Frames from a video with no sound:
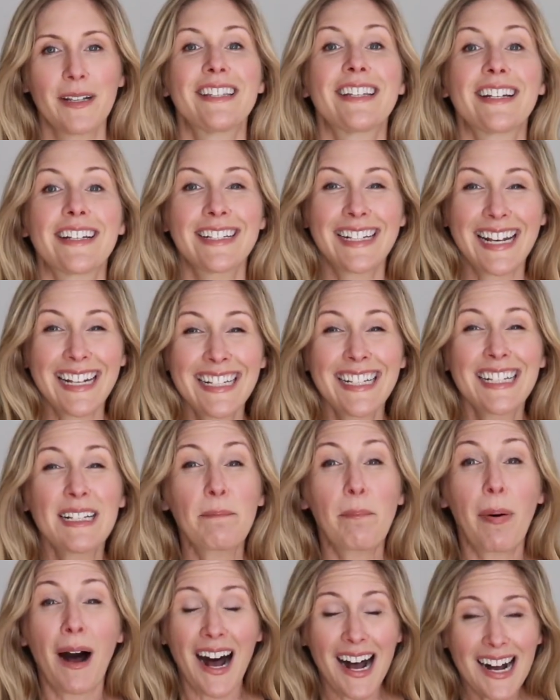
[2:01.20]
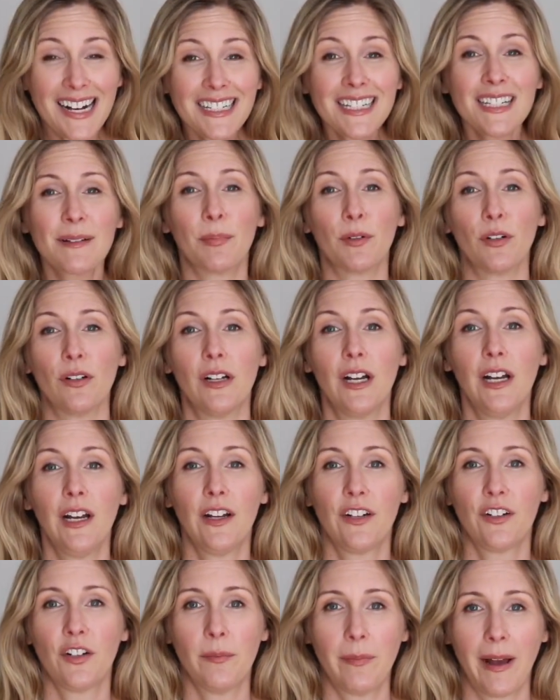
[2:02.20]
but success is possible
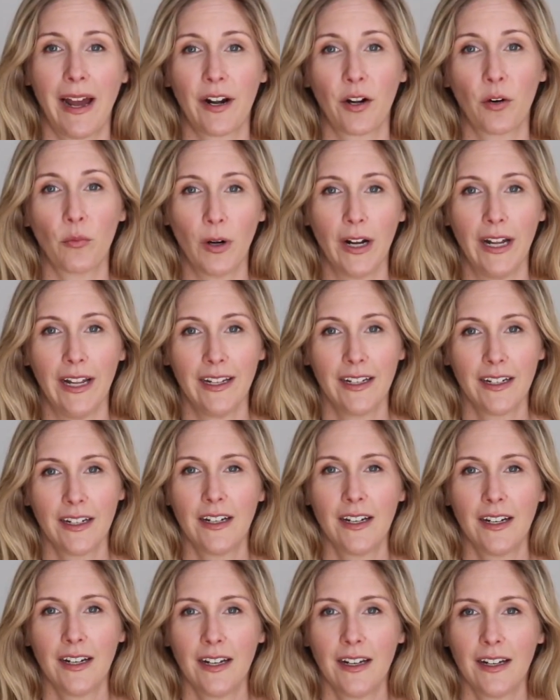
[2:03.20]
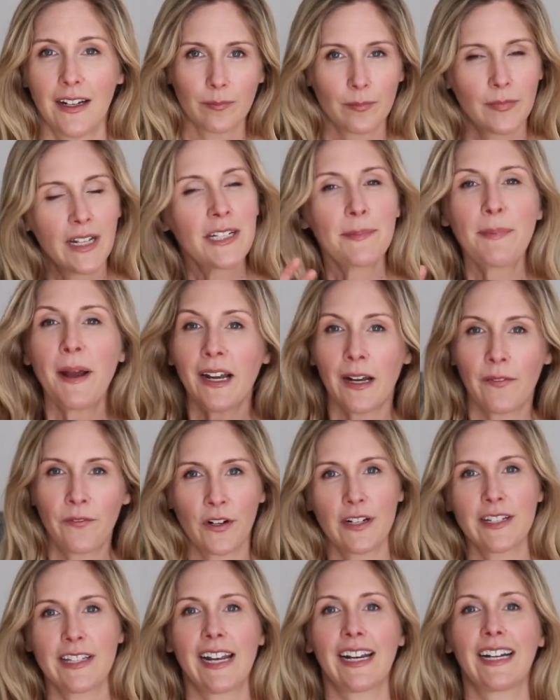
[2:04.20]
no matter what. Let's back up
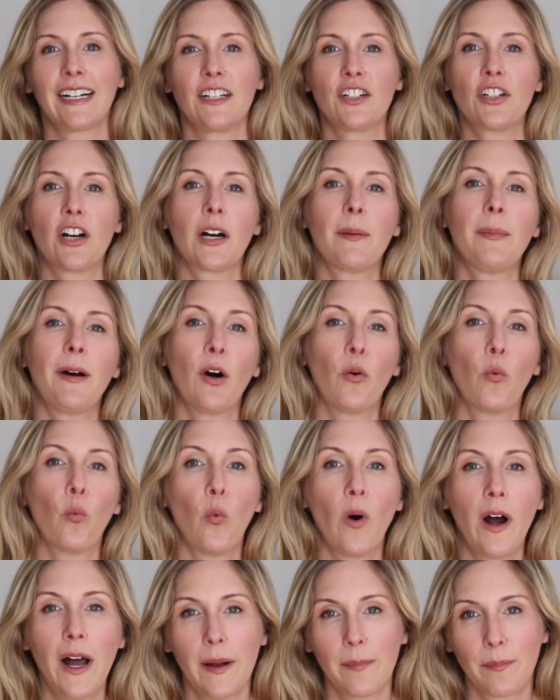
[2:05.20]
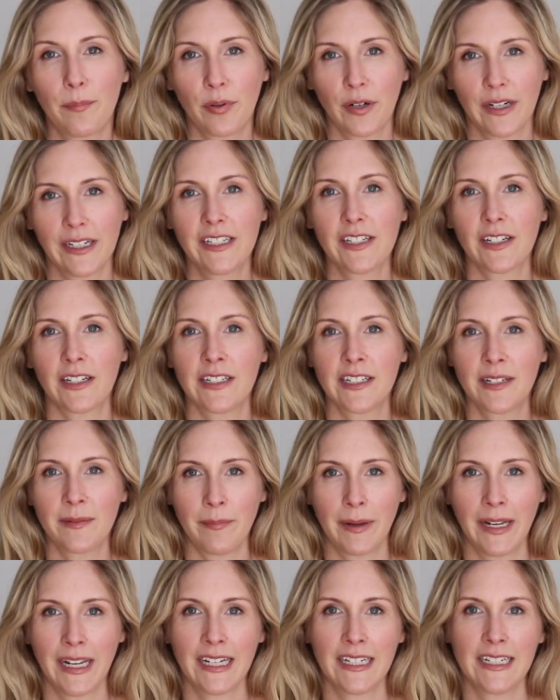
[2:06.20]
for a second and talk about what print on
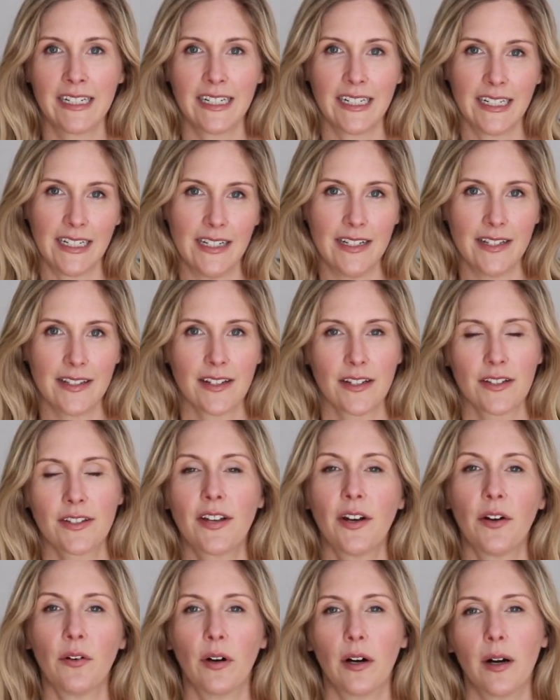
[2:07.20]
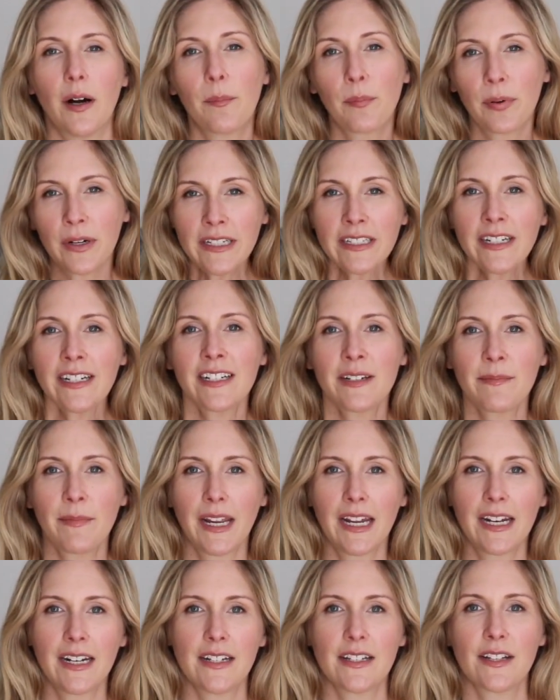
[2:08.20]
demand is. So print on
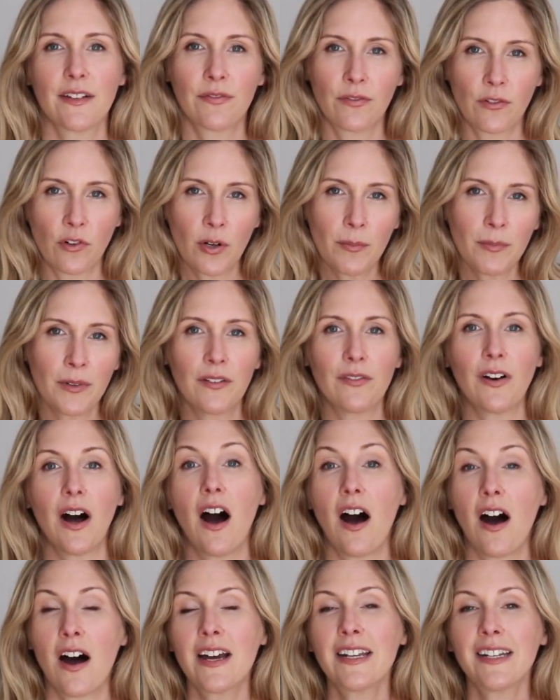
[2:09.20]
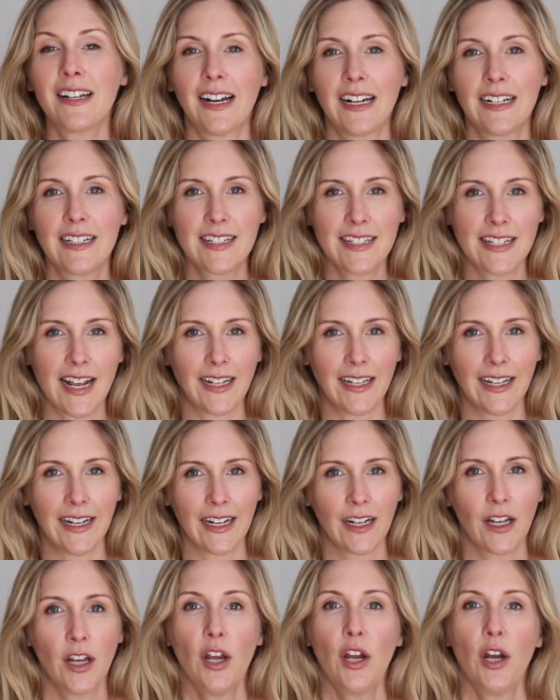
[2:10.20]
demand is a form of online
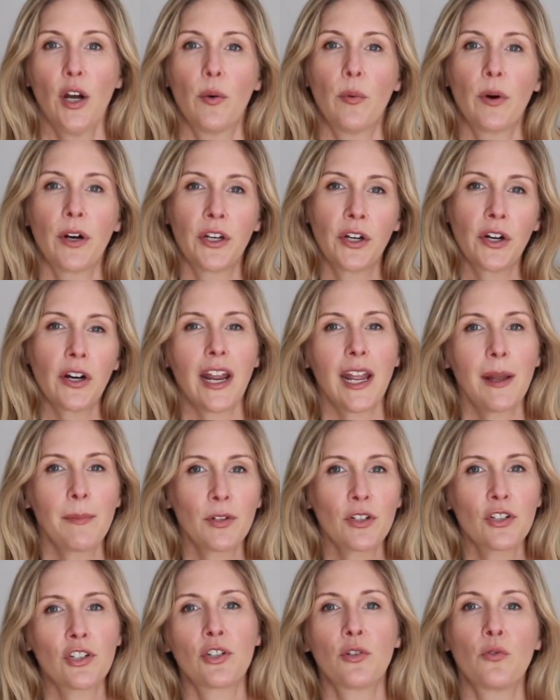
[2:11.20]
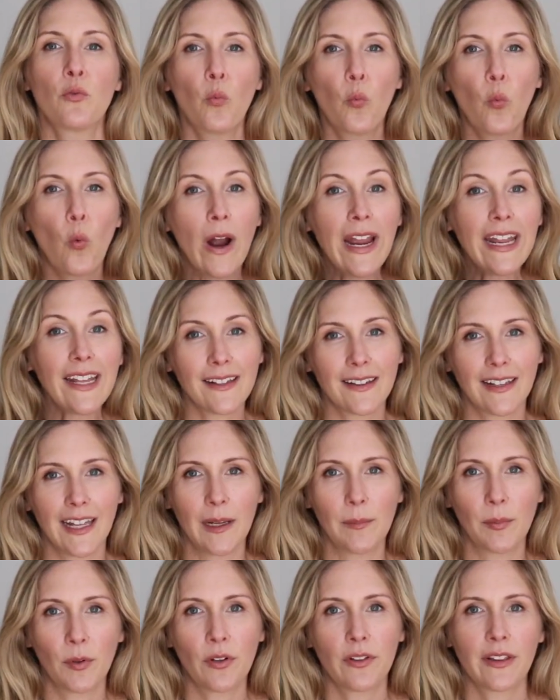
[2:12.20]
selling where you're able to white
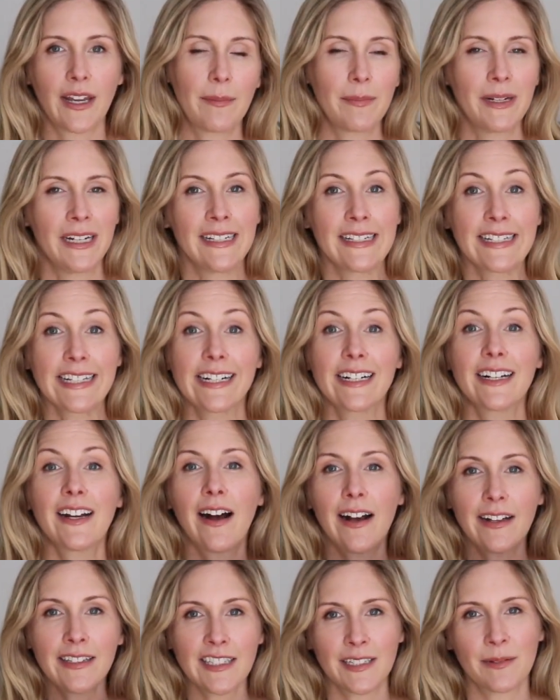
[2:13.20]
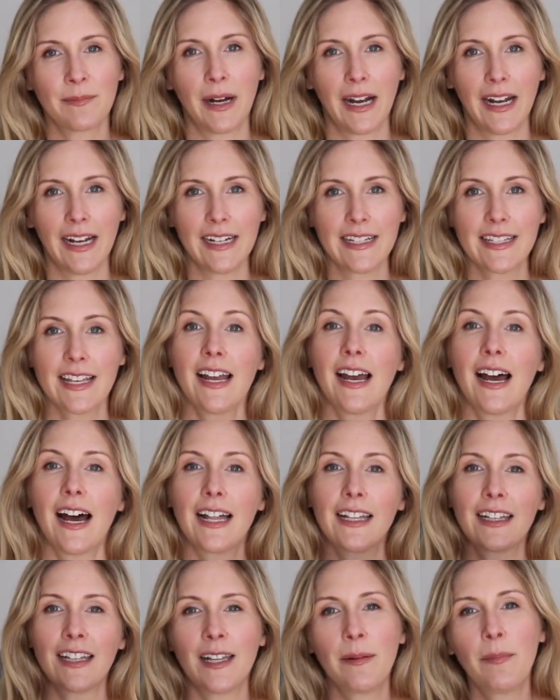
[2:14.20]
label, that means customize,
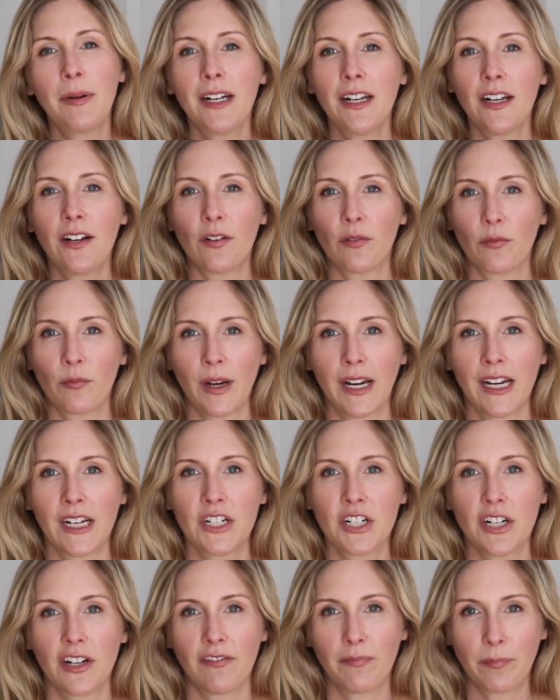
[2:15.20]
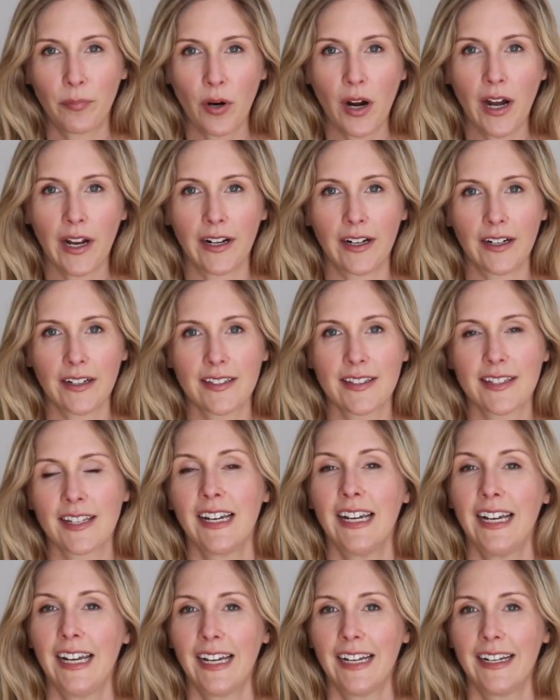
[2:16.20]
a limited range of products.
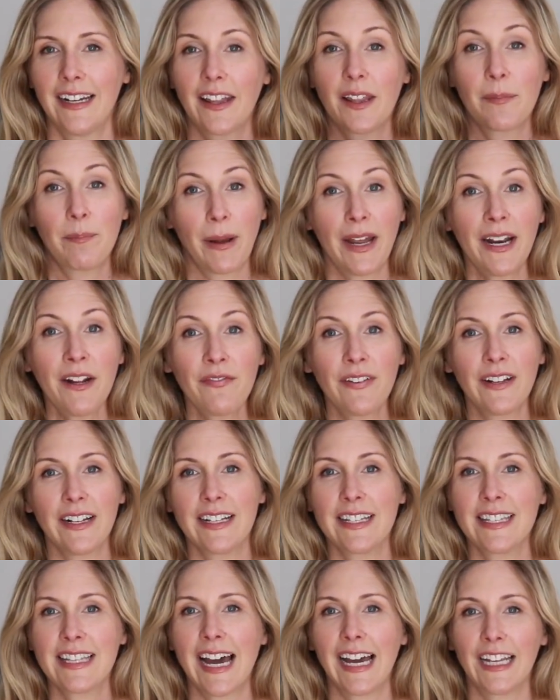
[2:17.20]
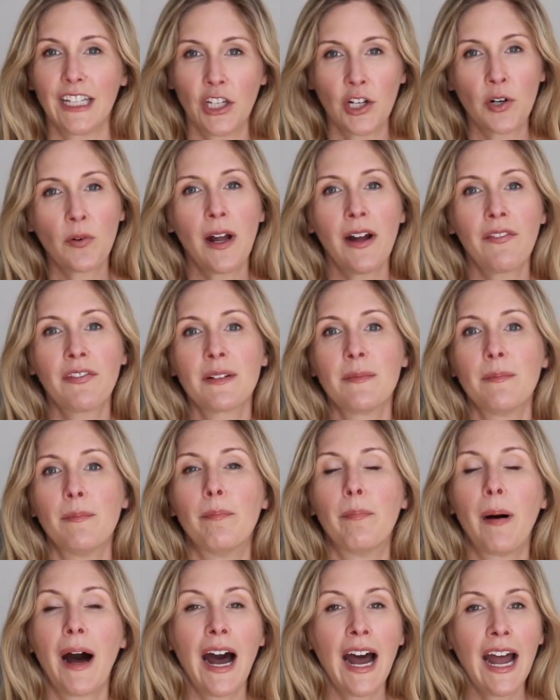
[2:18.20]
Now the benefit is that you don't have to
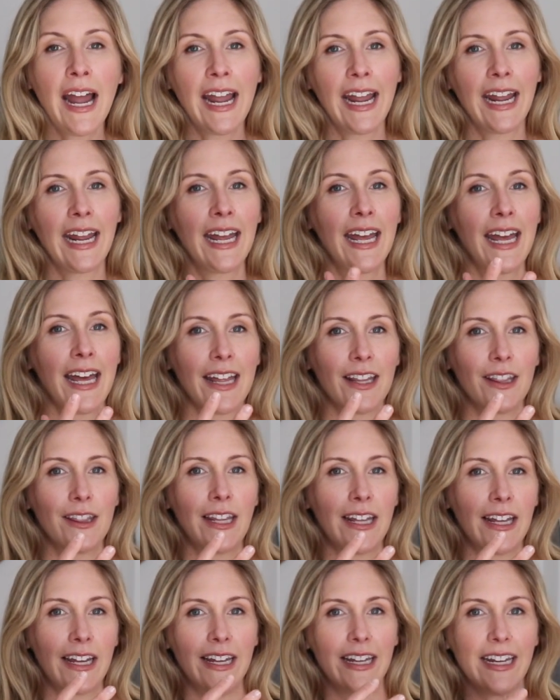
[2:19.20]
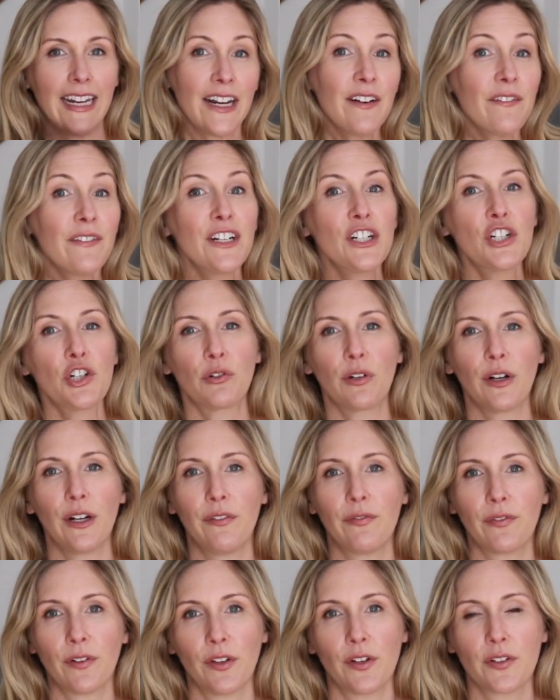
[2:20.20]
buy the inventory
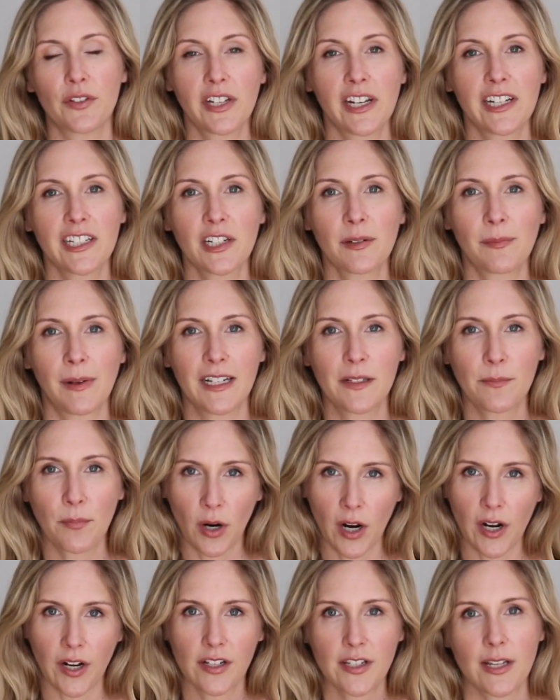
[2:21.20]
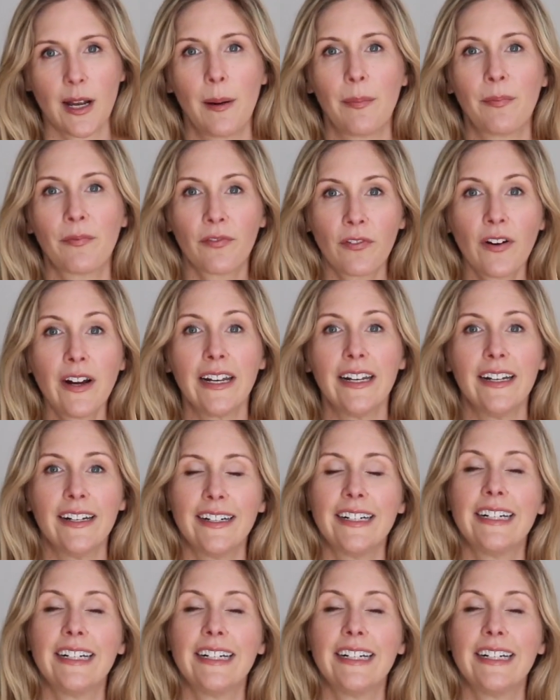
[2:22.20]
for those customized products up front.